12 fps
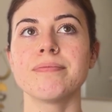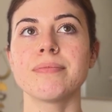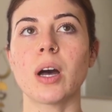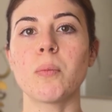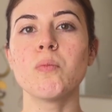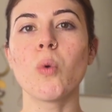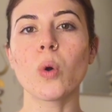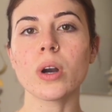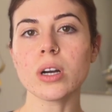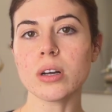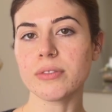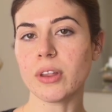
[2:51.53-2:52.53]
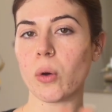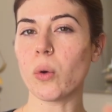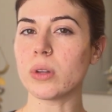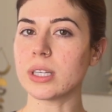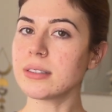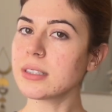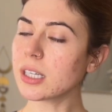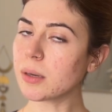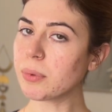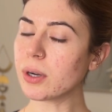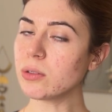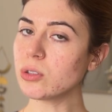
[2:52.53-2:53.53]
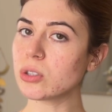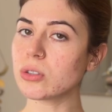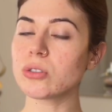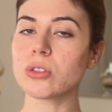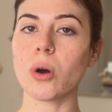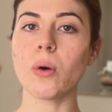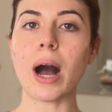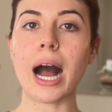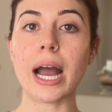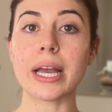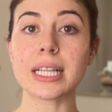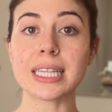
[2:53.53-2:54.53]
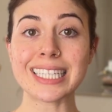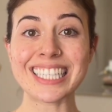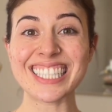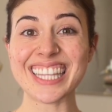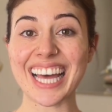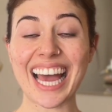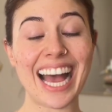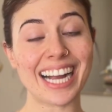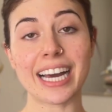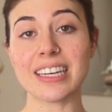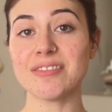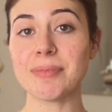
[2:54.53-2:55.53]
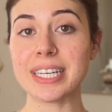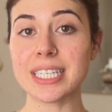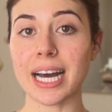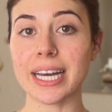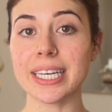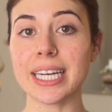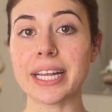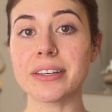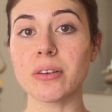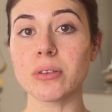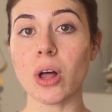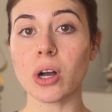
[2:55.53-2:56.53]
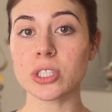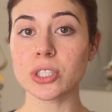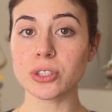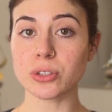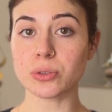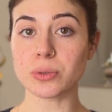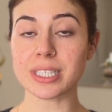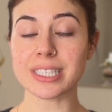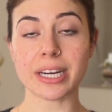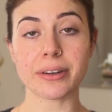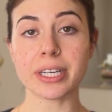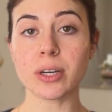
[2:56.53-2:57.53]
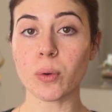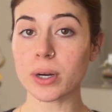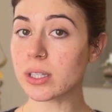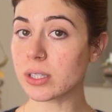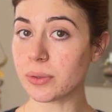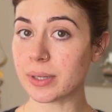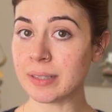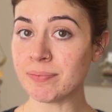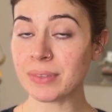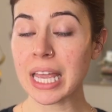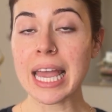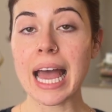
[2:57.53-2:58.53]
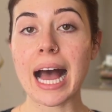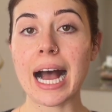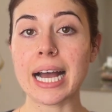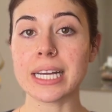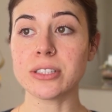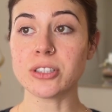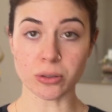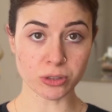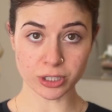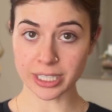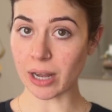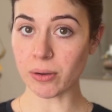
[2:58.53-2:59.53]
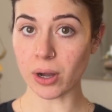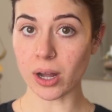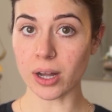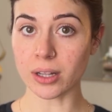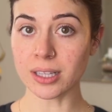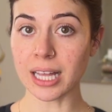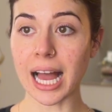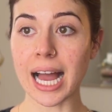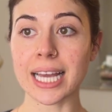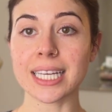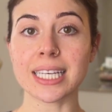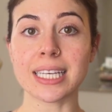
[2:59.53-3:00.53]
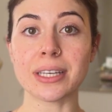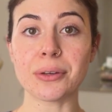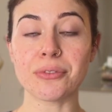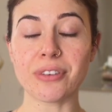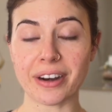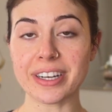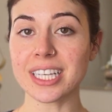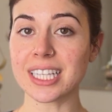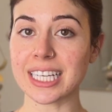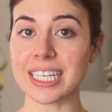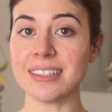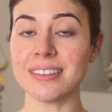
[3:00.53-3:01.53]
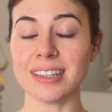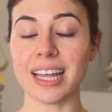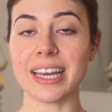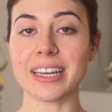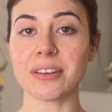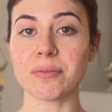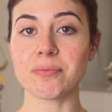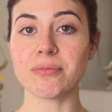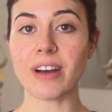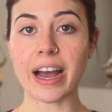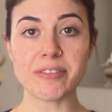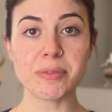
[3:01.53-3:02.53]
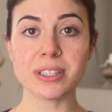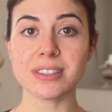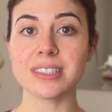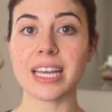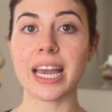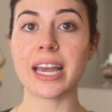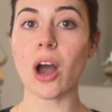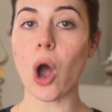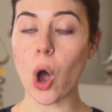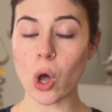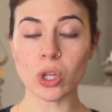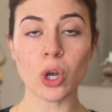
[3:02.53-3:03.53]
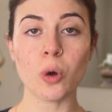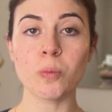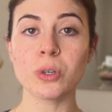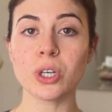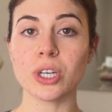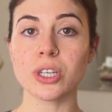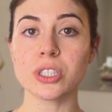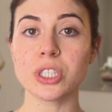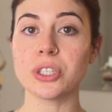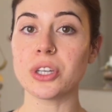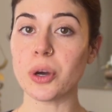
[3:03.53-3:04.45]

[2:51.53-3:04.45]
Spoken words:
more of the holistic approach. So I cleaned the heck out of my diet. I no longer do dairy or gluten. I don't drink alcohol. I eat very clean, 5 meals a day, all home cooked, no